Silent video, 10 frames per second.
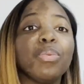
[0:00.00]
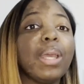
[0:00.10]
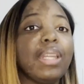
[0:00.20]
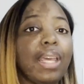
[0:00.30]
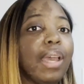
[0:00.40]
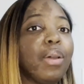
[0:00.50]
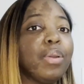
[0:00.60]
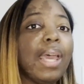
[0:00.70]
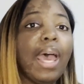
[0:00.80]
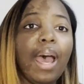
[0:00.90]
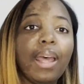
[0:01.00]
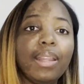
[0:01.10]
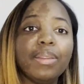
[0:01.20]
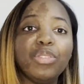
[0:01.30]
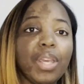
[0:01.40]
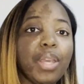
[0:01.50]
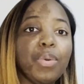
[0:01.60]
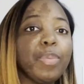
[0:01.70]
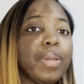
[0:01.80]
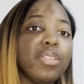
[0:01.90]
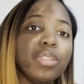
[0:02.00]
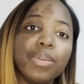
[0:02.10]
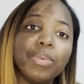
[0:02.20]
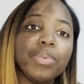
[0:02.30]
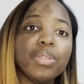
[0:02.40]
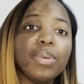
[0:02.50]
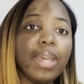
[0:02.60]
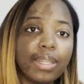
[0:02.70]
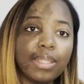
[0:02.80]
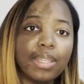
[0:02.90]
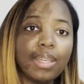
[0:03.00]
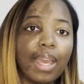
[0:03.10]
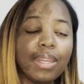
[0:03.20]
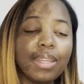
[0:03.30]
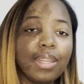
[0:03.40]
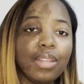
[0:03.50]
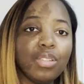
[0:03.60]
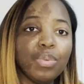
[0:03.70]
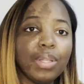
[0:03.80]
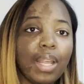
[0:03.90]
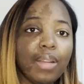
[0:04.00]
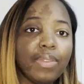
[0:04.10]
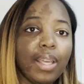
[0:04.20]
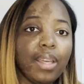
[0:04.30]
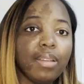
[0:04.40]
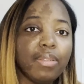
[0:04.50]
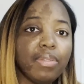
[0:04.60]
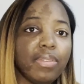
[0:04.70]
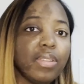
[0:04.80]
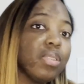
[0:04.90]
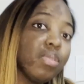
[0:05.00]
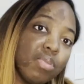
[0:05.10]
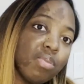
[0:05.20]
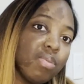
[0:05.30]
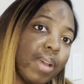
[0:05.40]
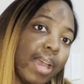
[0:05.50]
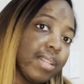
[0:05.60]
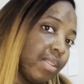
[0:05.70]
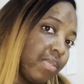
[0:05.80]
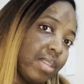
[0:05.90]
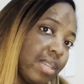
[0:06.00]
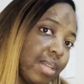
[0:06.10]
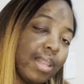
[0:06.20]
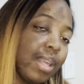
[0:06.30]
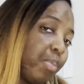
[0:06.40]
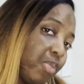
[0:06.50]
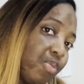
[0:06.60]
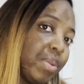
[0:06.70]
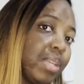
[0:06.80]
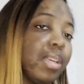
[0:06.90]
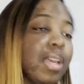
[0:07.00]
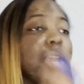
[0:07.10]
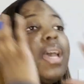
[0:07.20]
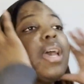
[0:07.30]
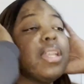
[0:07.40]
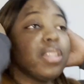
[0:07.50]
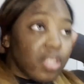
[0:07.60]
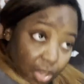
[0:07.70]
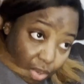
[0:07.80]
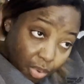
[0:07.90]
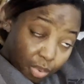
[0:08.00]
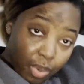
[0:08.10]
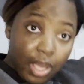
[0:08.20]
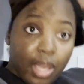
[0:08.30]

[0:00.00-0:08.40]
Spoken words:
write down January because January was so hectic. I didn't do a lot of like physical activity, not a lot of movement. And so